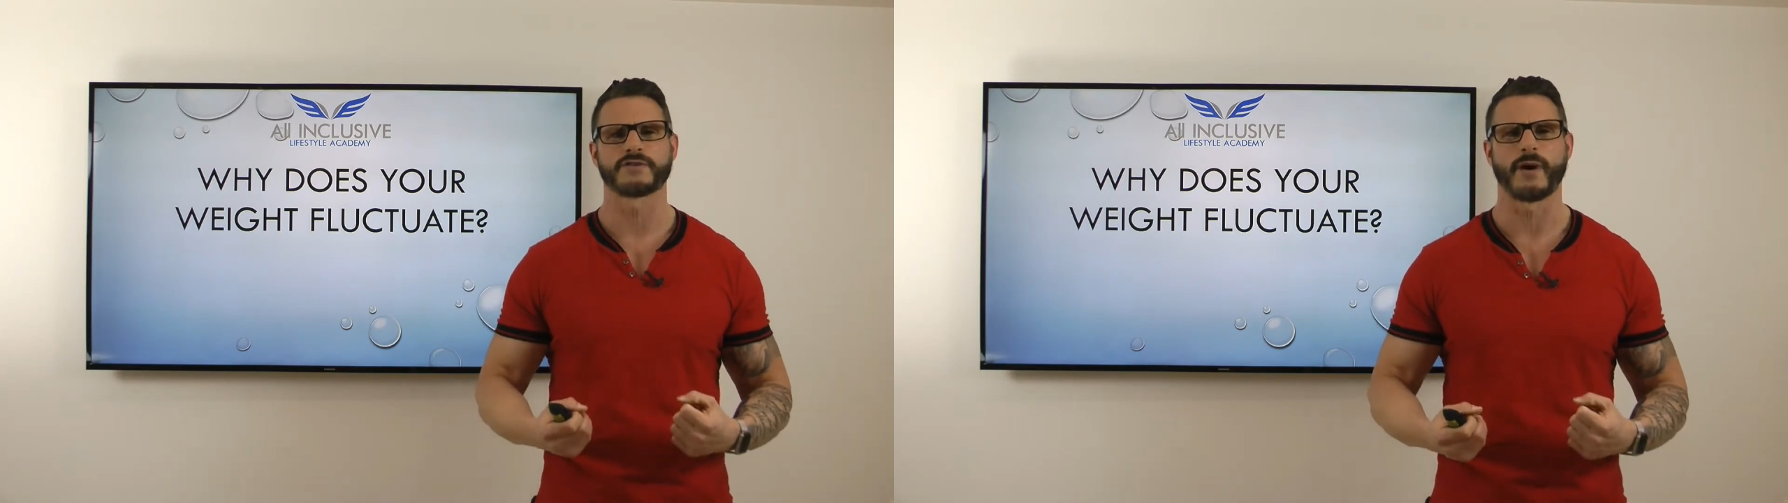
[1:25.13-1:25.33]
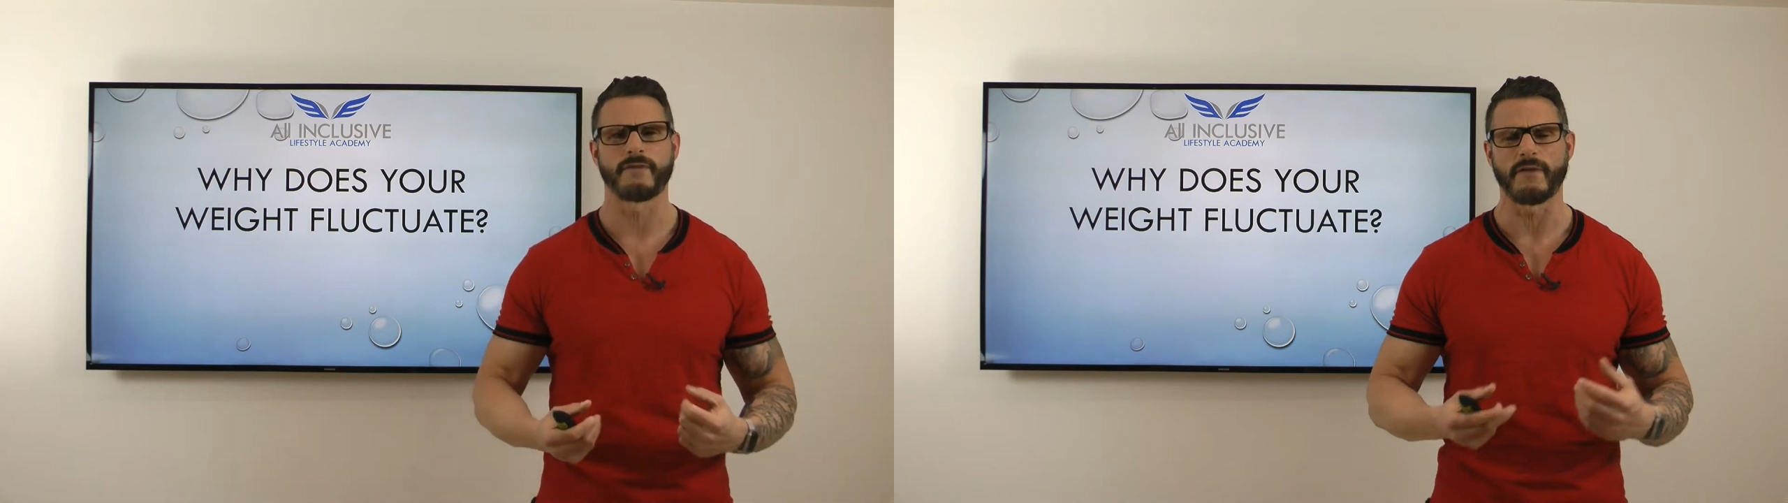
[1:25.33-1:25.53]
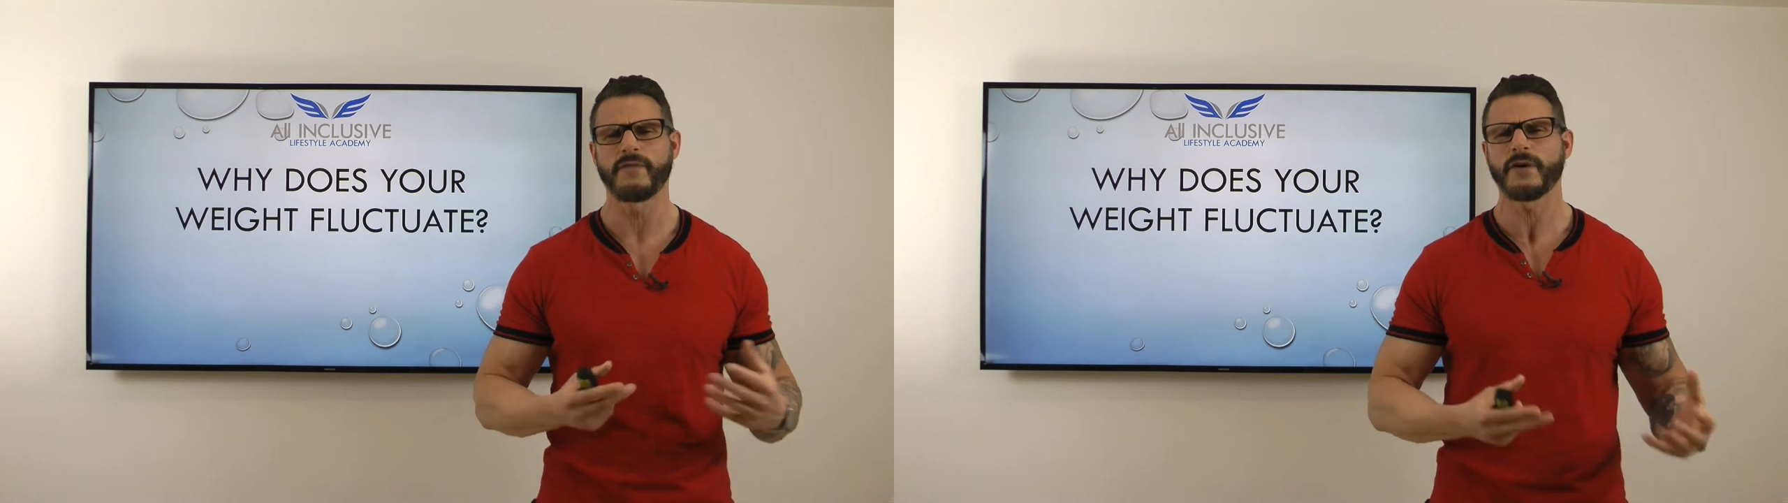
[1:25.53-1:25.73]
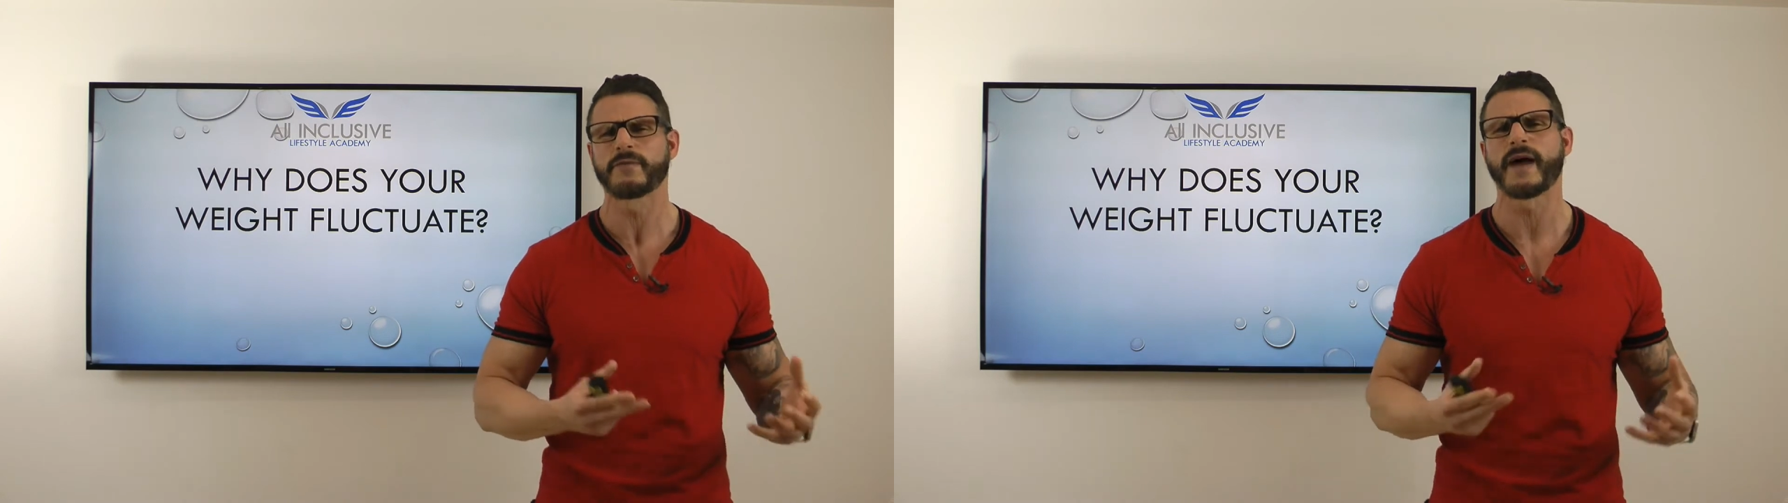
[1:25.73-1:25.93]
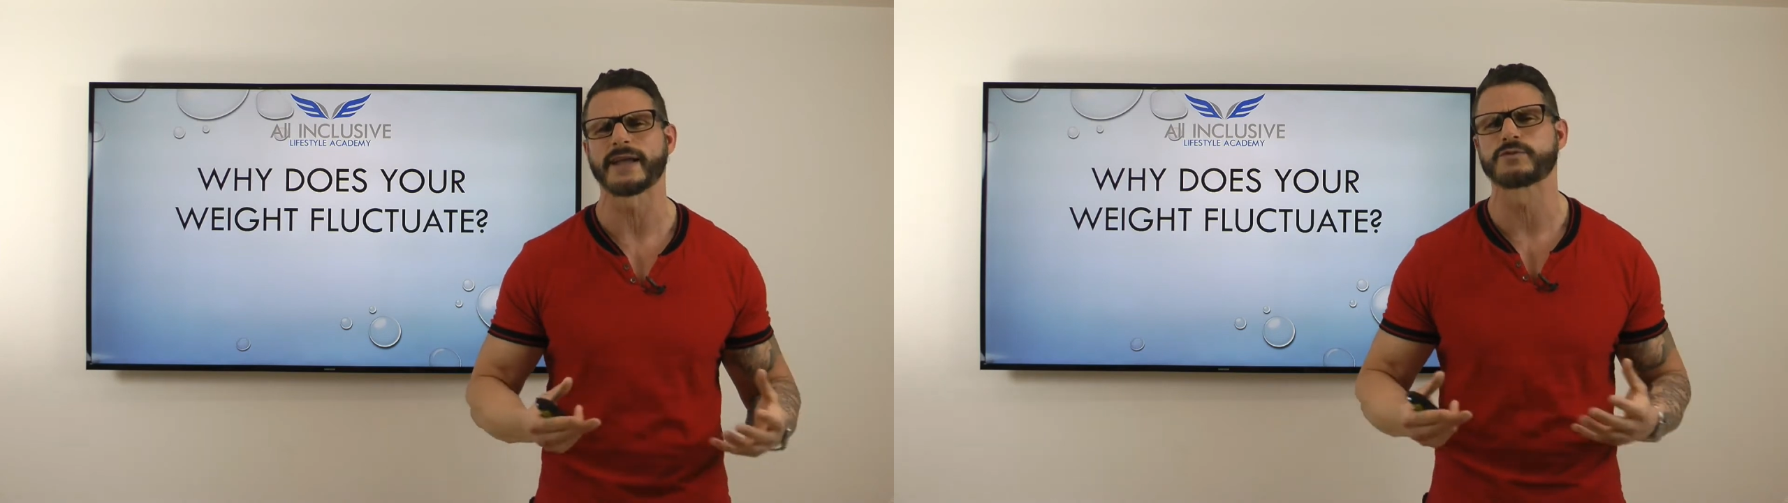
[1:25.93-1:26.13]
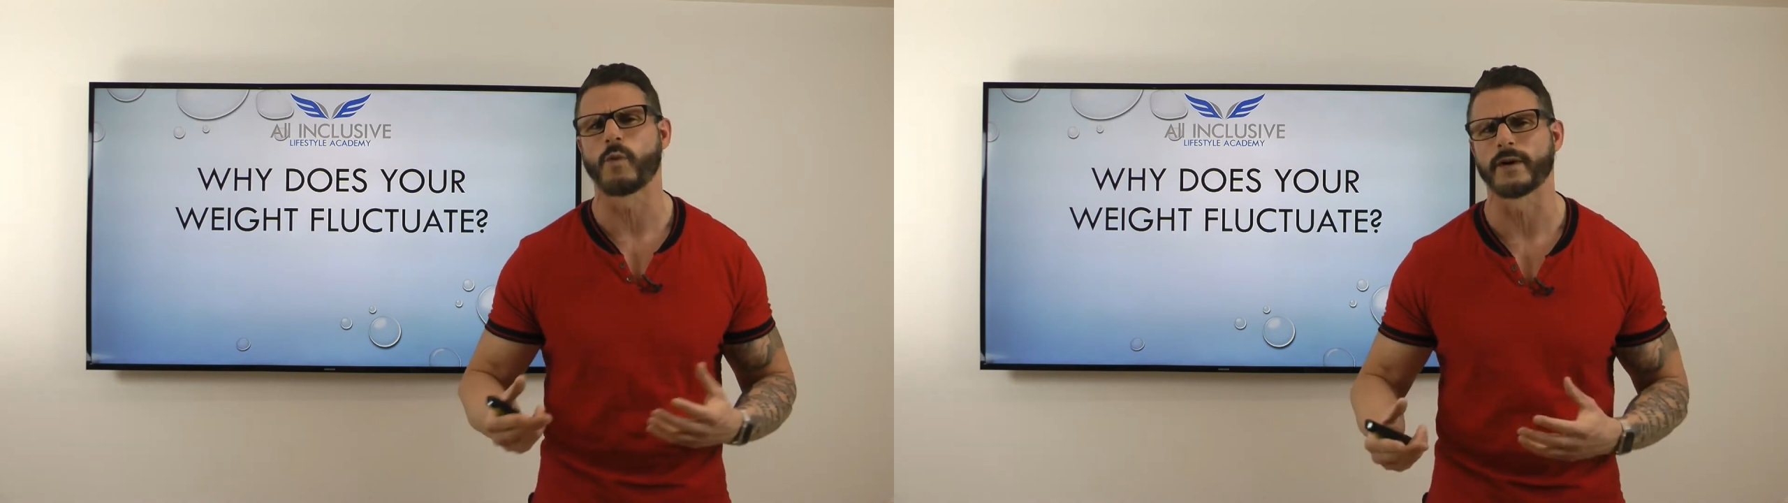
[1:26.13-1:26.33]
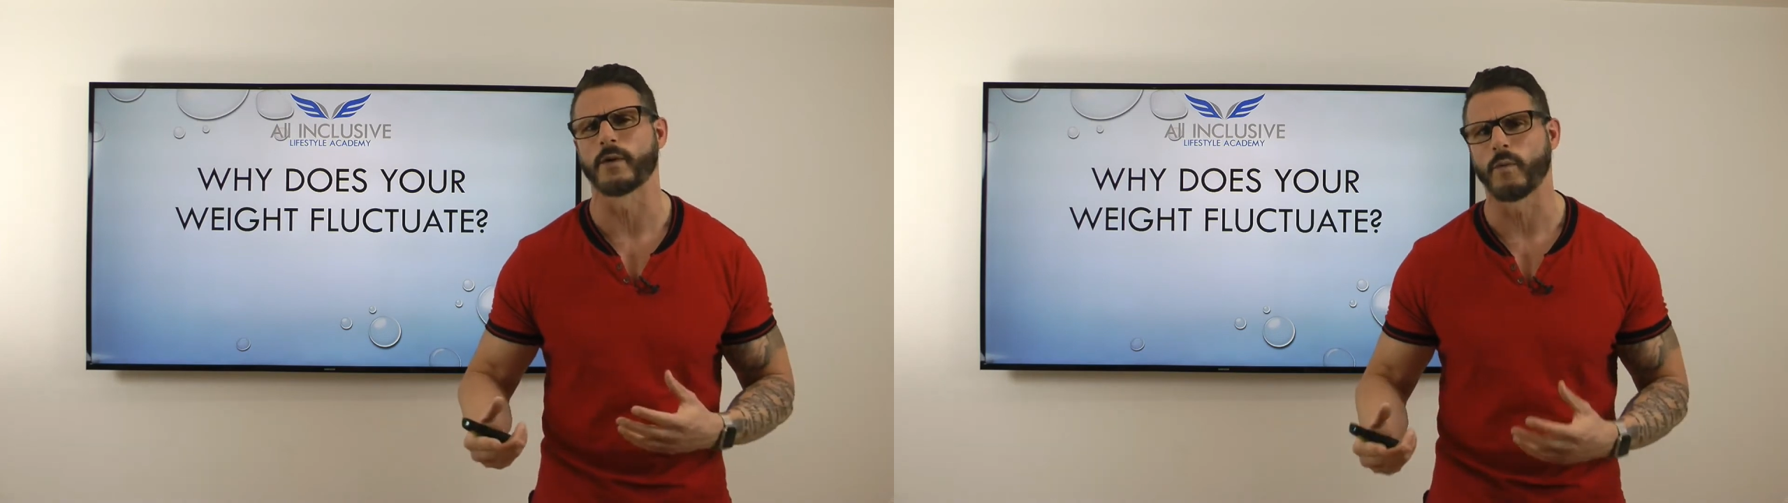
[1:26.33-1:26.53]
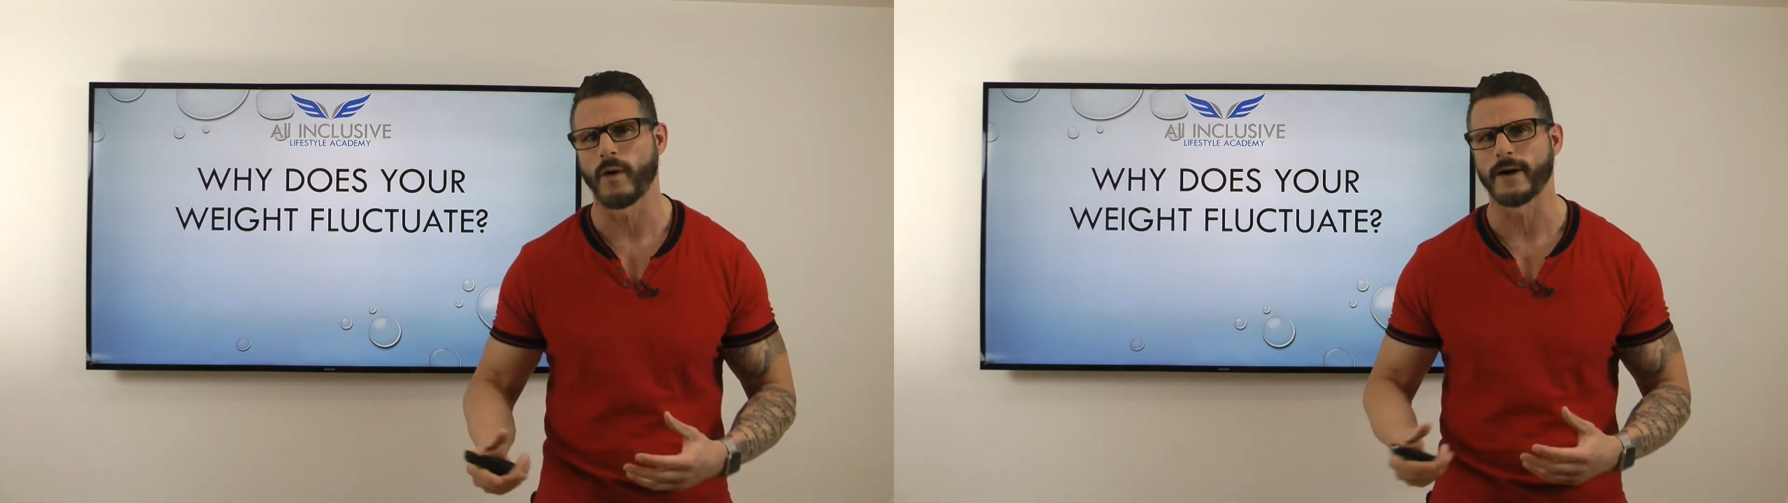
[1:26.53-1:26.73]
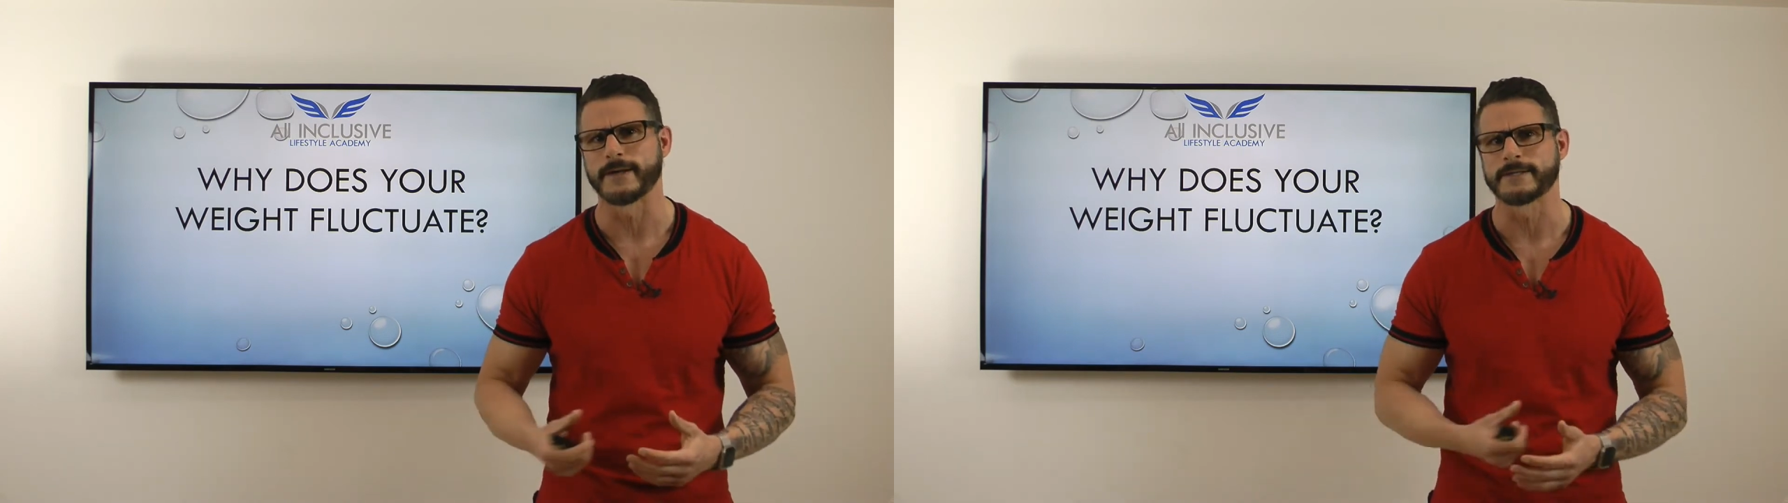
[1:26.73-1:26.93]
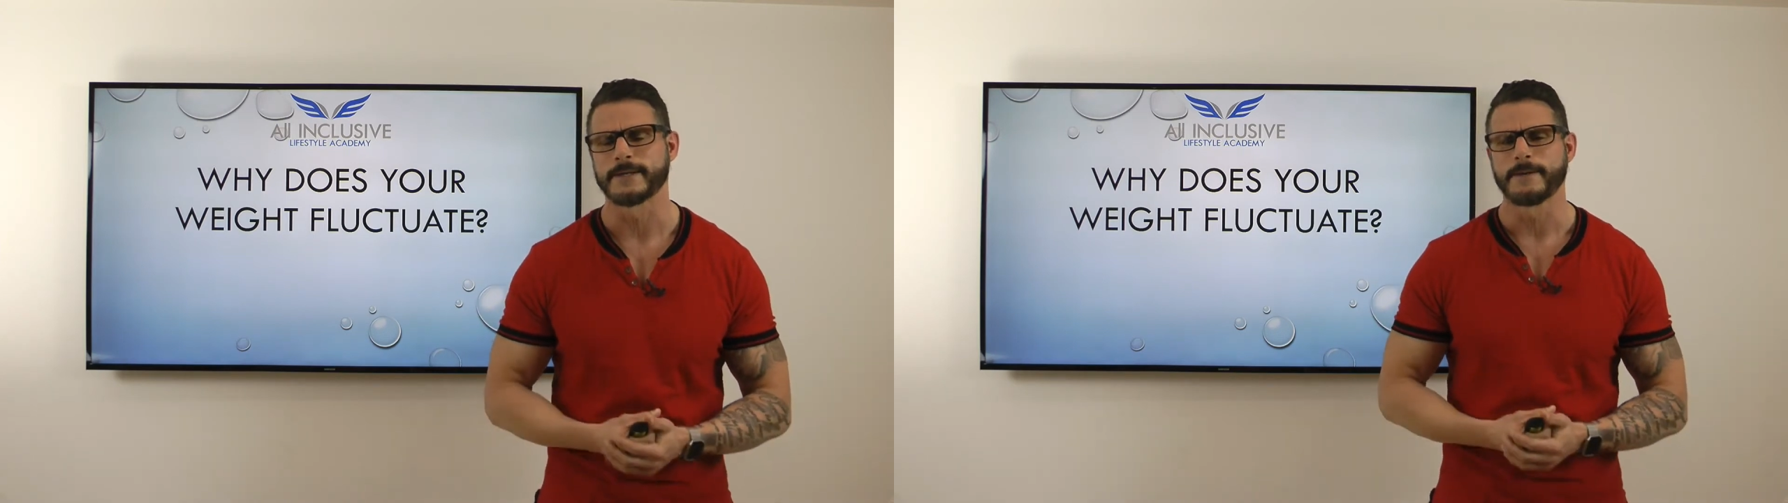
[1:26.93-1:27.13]
So I figured that's what it
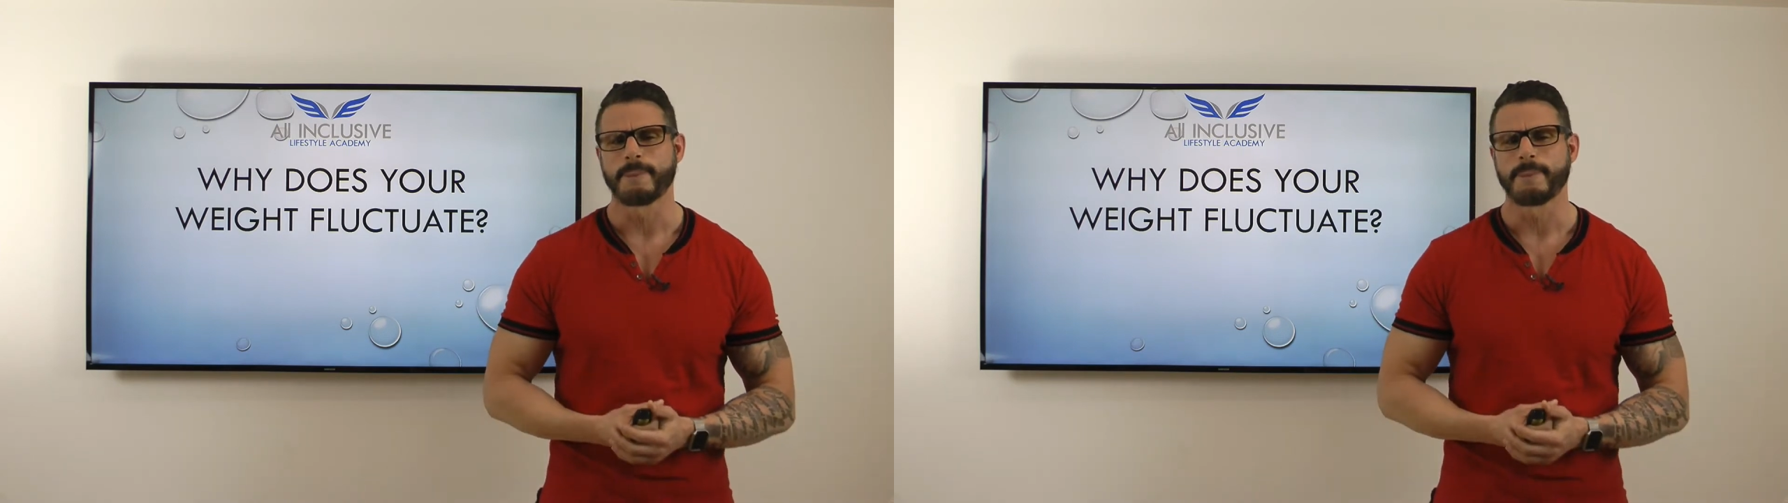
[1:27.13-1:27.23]
was.